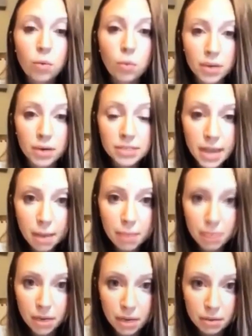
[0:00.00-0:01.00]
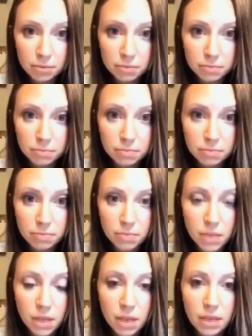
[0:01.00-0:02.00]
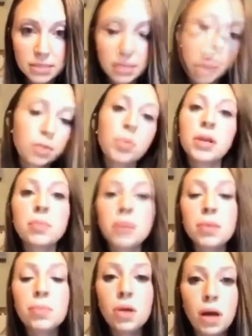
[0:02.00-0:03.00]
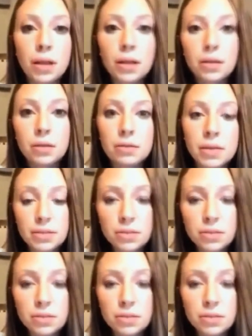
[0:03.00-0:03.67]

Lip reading: What is happening is that they're putting people on nasal